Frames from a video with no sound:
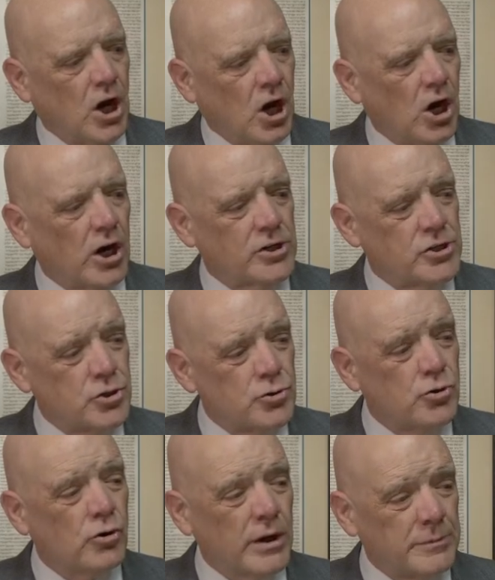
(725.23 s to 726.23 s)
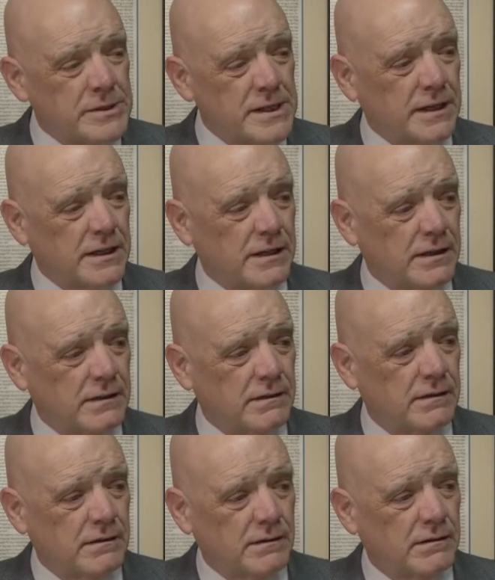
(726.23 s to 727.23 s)
are too cryptic
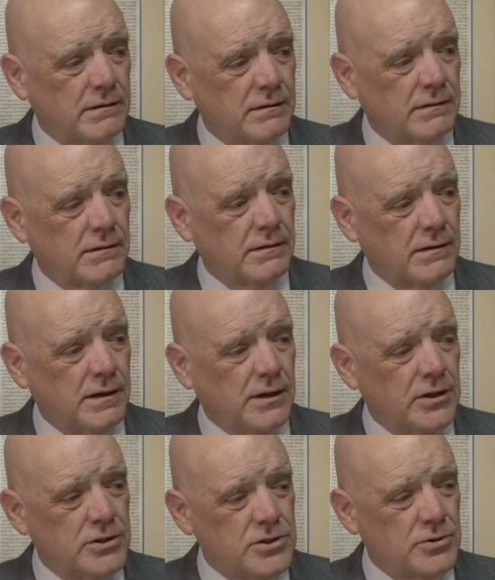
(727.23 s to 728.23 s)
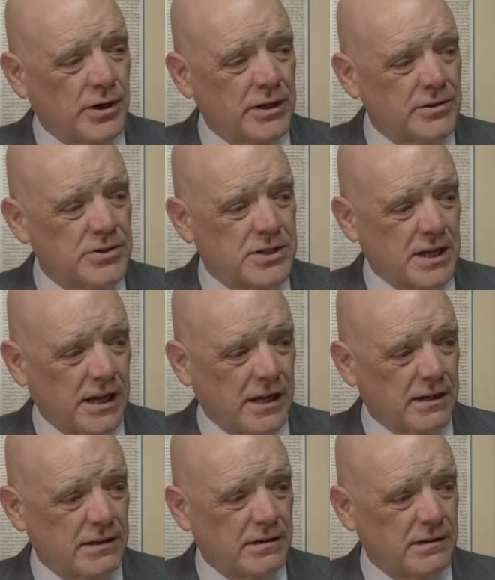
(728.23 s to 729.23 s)
to
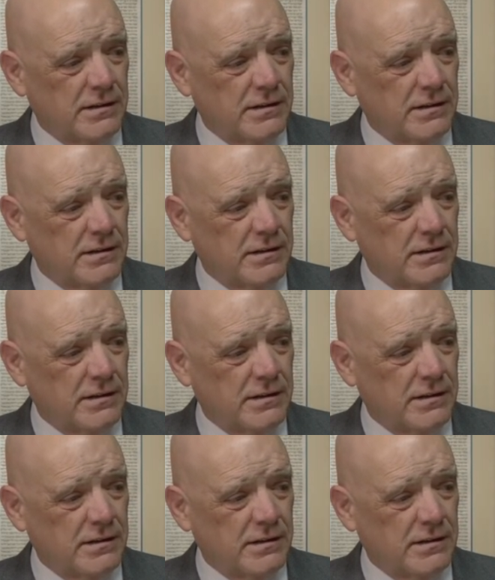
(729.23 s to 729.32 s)
understand